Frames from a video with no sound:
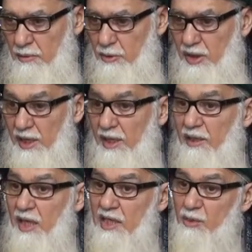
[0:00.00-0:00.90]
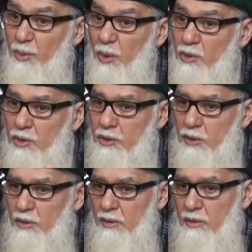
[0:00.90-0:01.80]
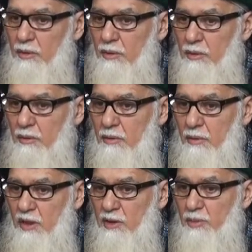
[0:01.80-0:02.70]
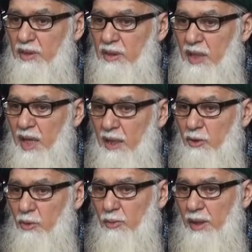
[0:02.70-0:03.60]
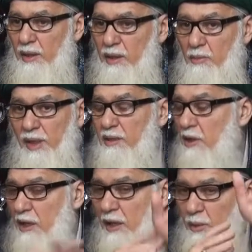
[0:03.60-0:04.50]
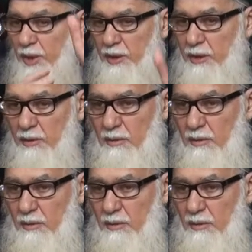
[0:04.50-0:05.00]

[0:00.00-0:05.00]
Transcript: You cannot expose his mistake. He might run away.